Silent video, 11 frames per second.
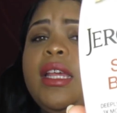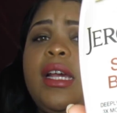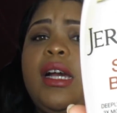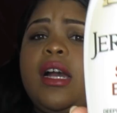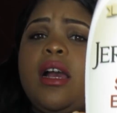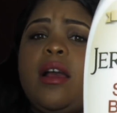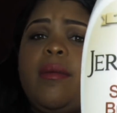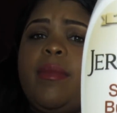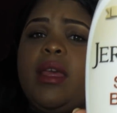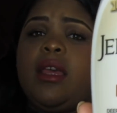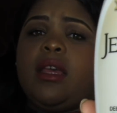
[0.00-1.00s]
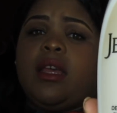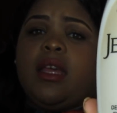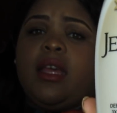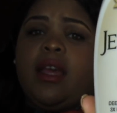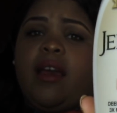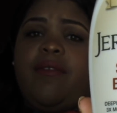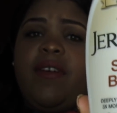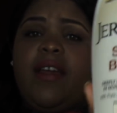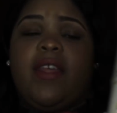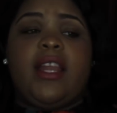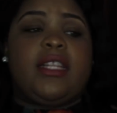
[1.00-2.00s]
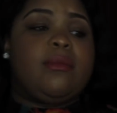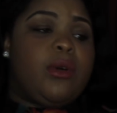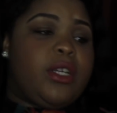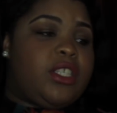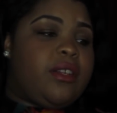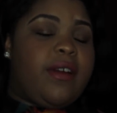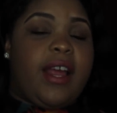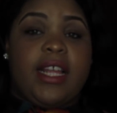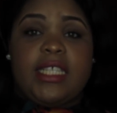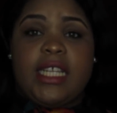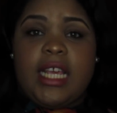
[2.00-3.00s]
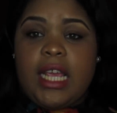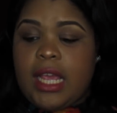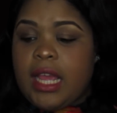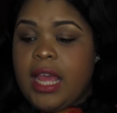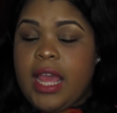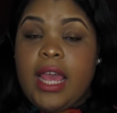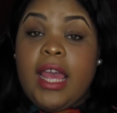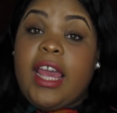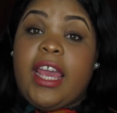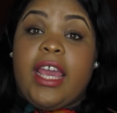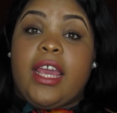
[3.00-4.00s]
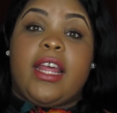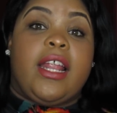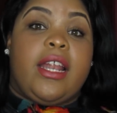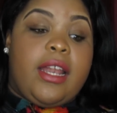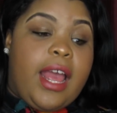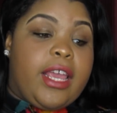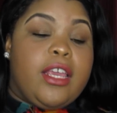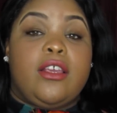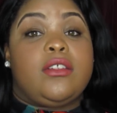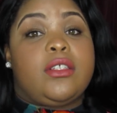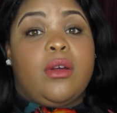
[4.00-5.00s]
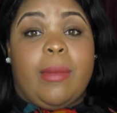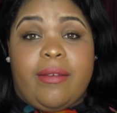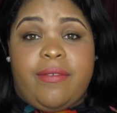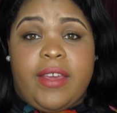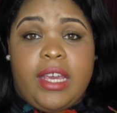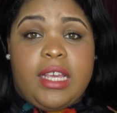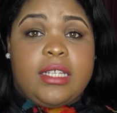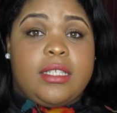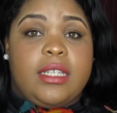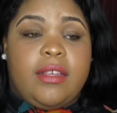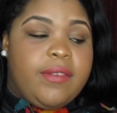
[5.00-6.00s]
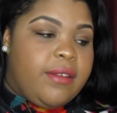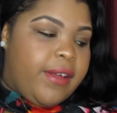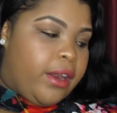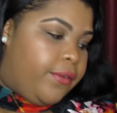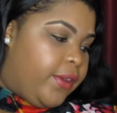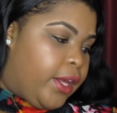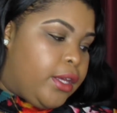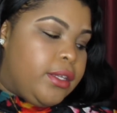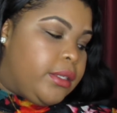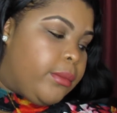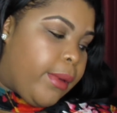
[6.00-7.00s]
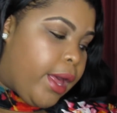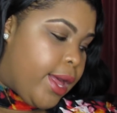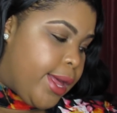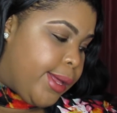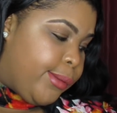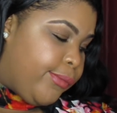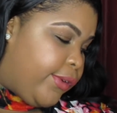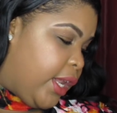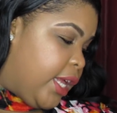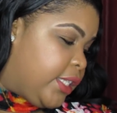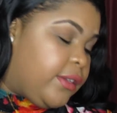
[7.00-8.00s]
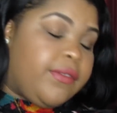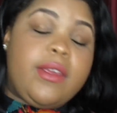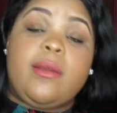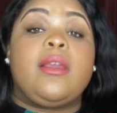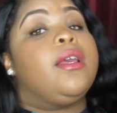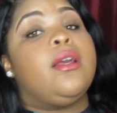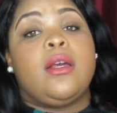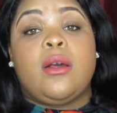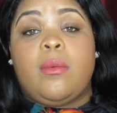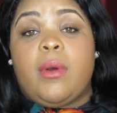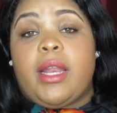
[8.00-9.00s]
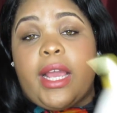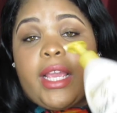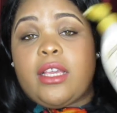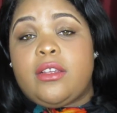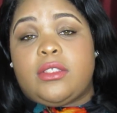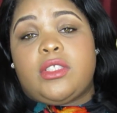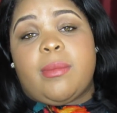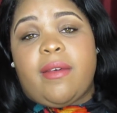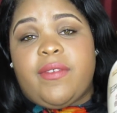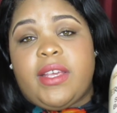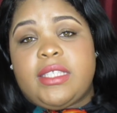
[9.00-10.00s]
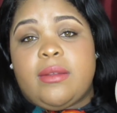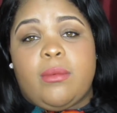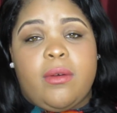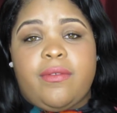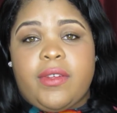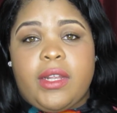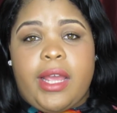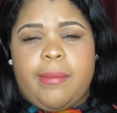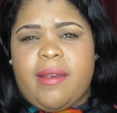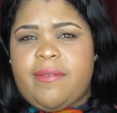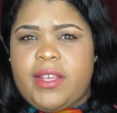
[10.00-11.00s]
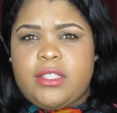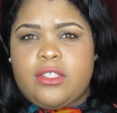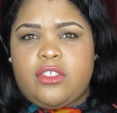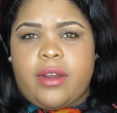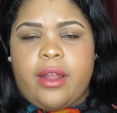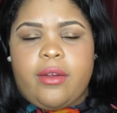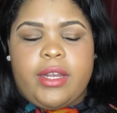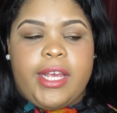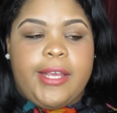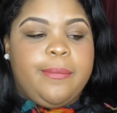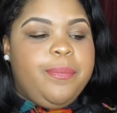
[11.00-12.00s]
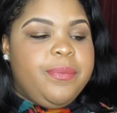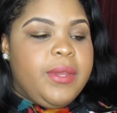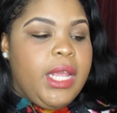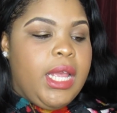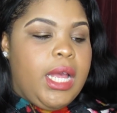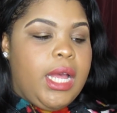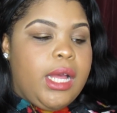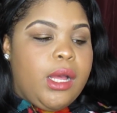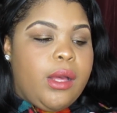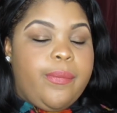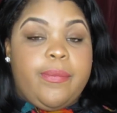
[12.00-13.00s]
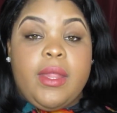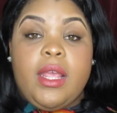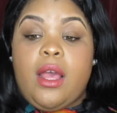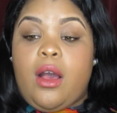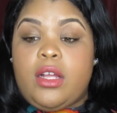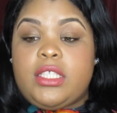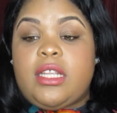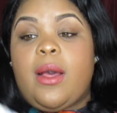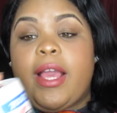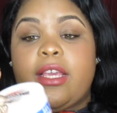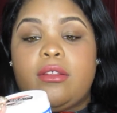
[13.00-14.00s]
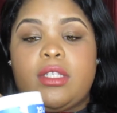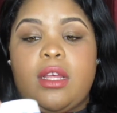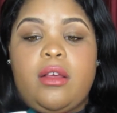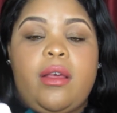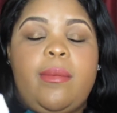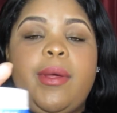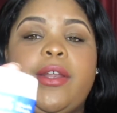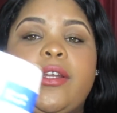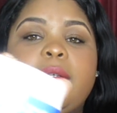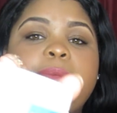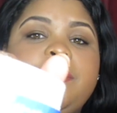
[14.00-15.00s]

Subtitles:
I find that it's moisturizing and I can use it on my face. Even if I don't feel like using my Philosophy one, I can use it on my face and won't feel like my face is dry all day. Also, I use cocoa butter.